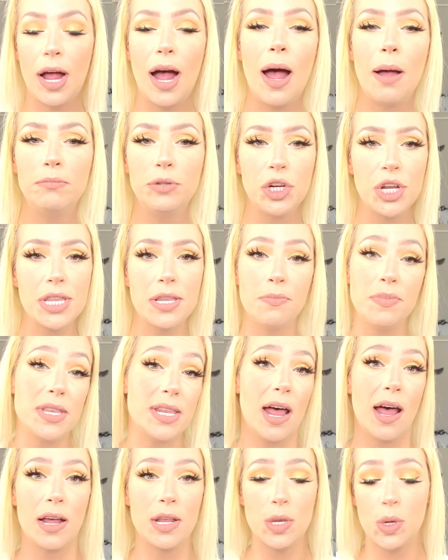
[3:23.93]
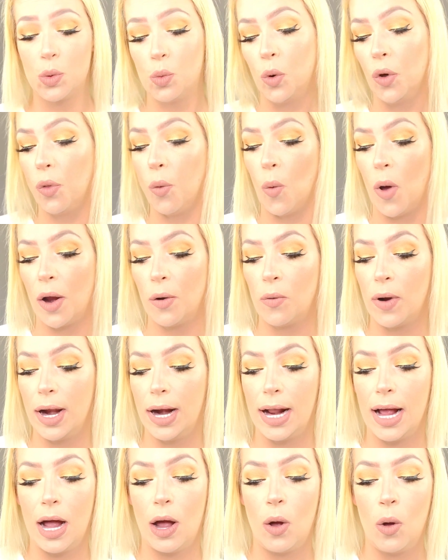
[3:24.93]
I'm just obsessed with one right
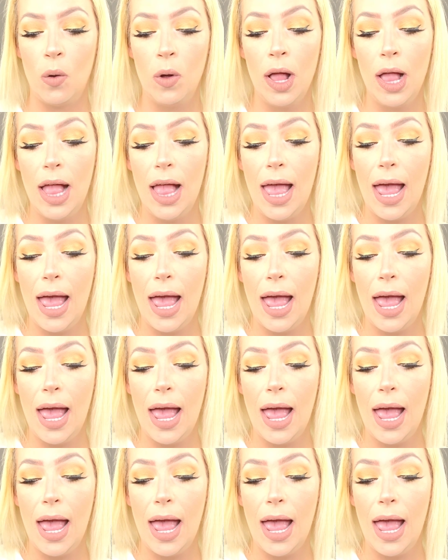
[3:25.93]
now,